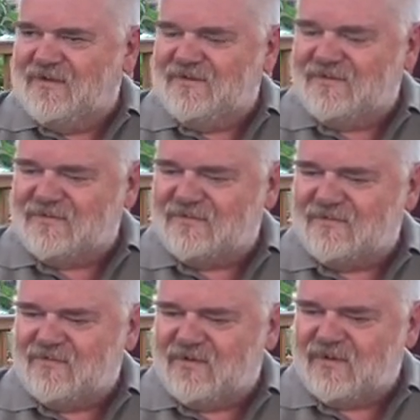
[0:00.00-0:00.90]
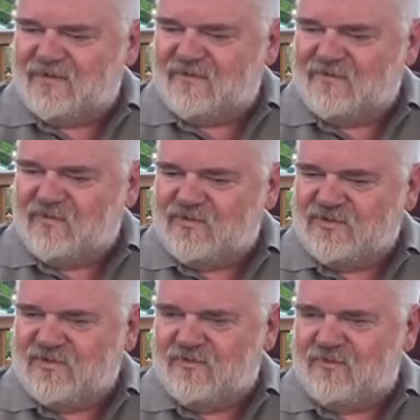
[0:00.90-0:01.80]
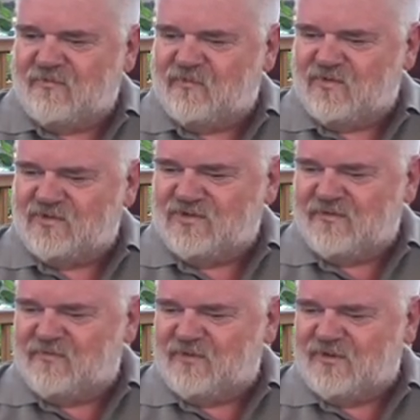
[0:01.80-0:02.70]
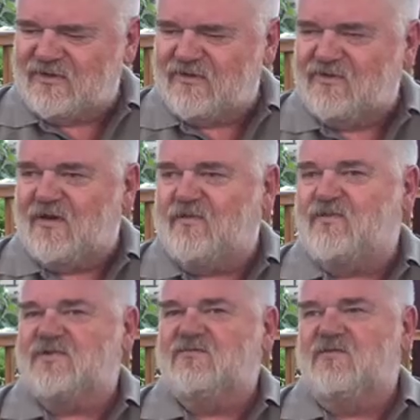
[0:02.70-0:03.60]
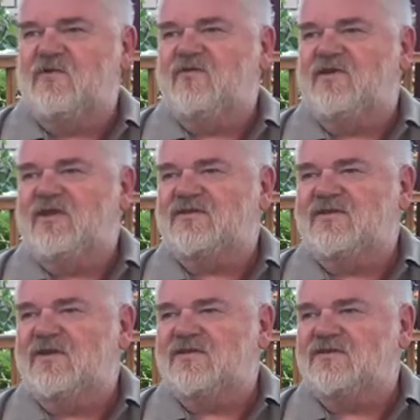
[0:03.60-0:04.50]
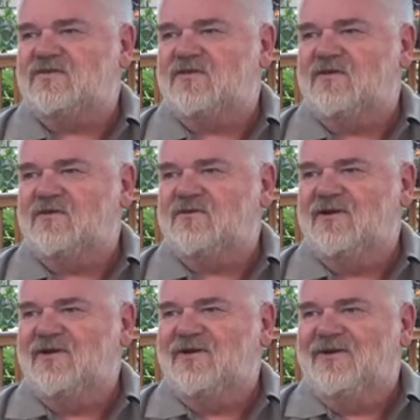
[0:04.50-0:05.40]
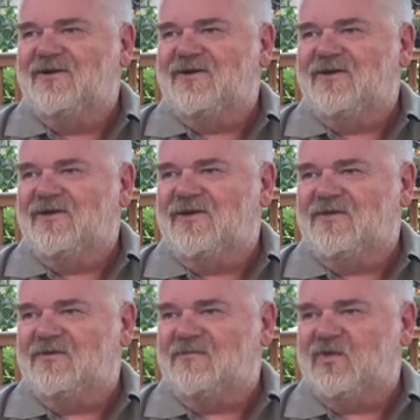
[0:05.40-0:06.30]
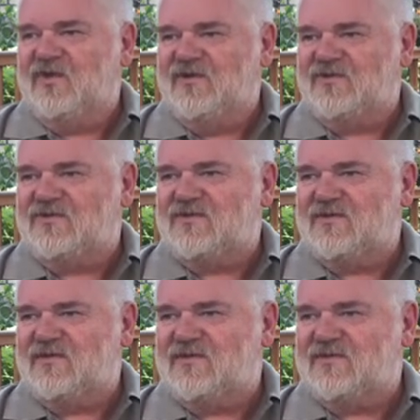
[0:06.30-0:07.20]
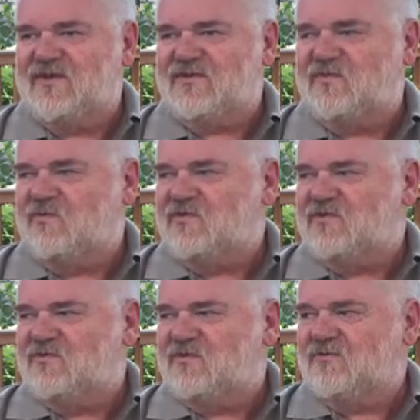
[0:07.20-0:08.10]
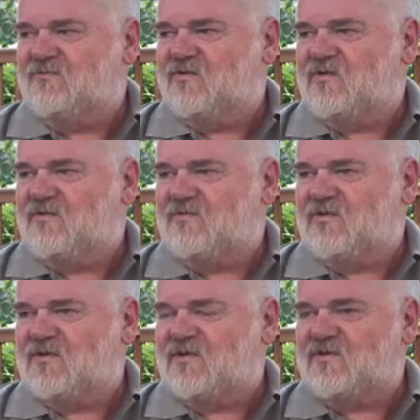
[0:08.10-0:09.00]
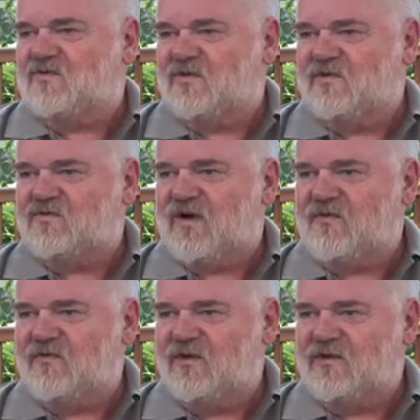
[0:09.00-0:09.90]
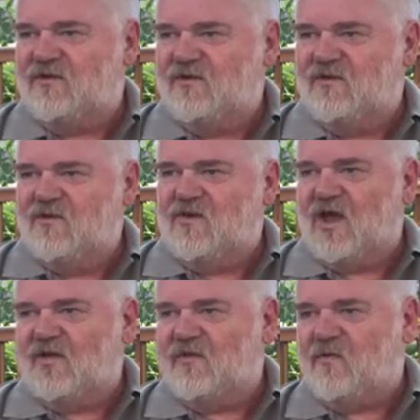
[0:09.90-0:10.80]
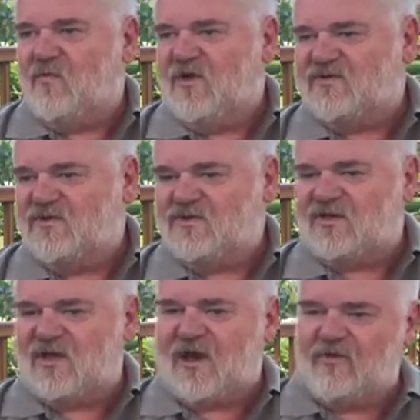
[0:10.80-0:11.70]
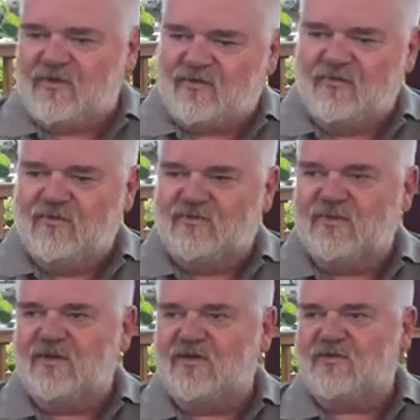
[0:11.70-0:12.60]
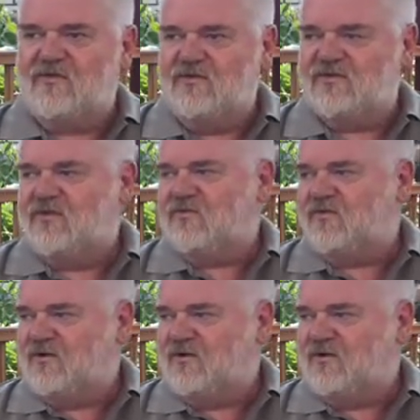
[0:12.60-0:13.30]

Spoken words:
Now, fortunately or unfortunately for us, the driver was a member of the SES, so the police and the SES members who were controlling traffic gave him a message to carry through to the other crews along the